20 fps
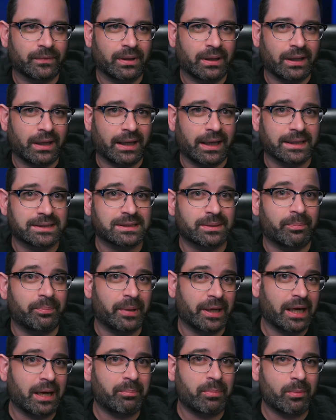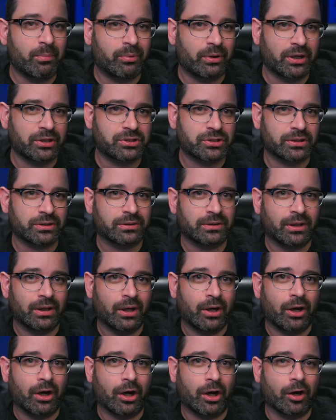It's a pickup impression
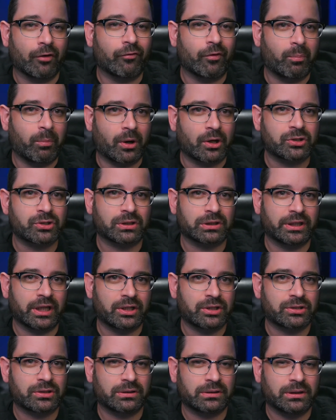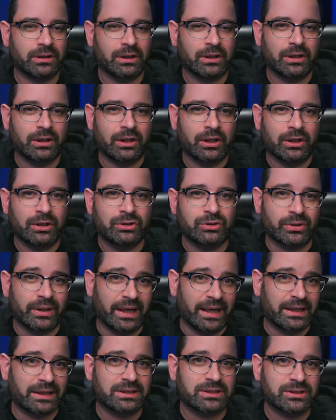of a partial denture to
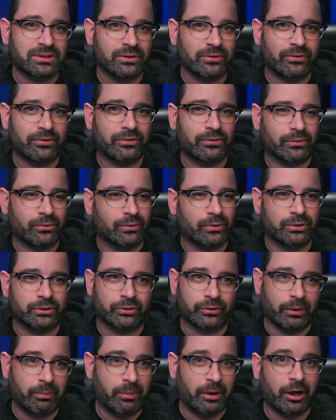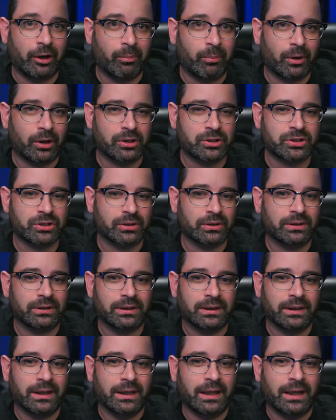add a tooth or to repair a partial,
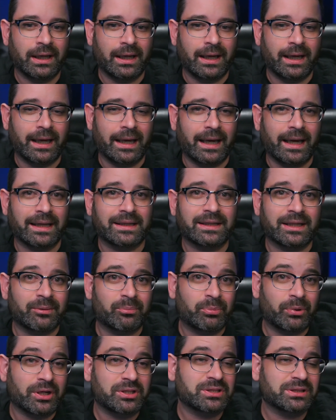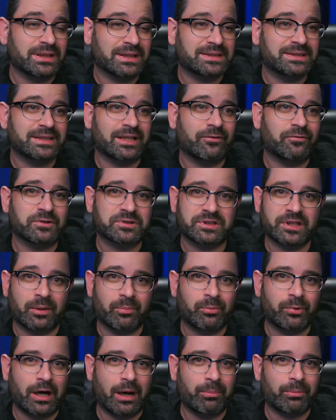and the impression itself was done
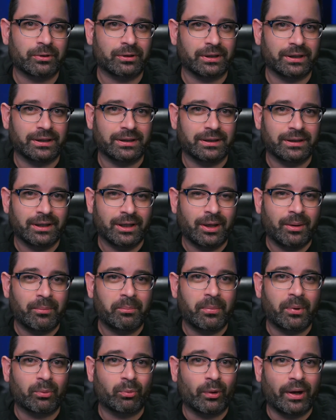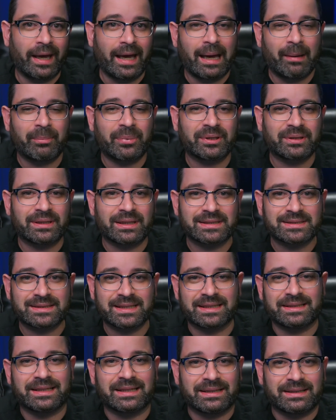properly. But what happened is
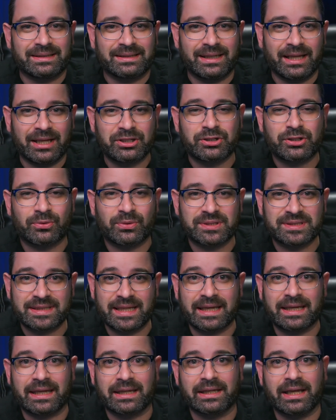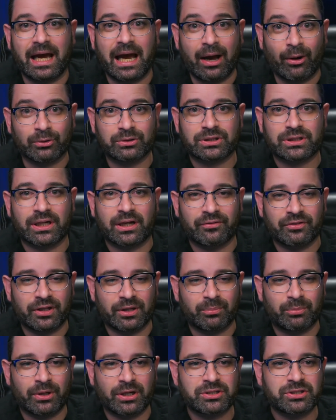that the denture was taken out of the
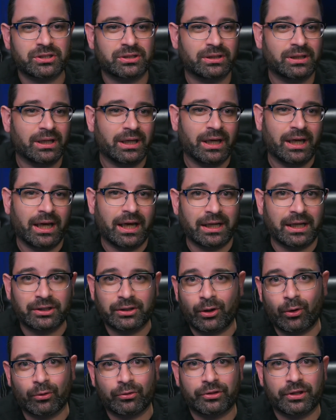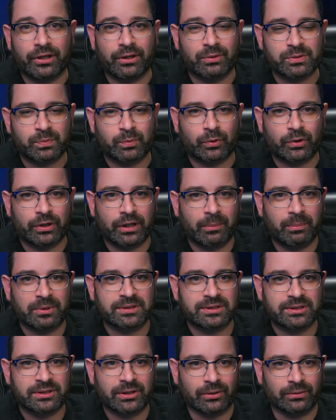impression and the whole thing was poured up in
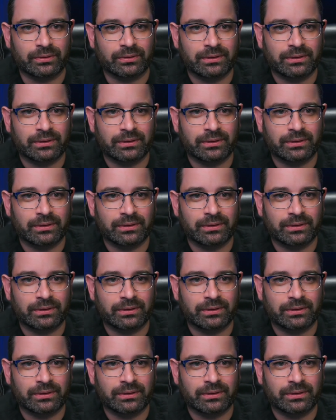stone.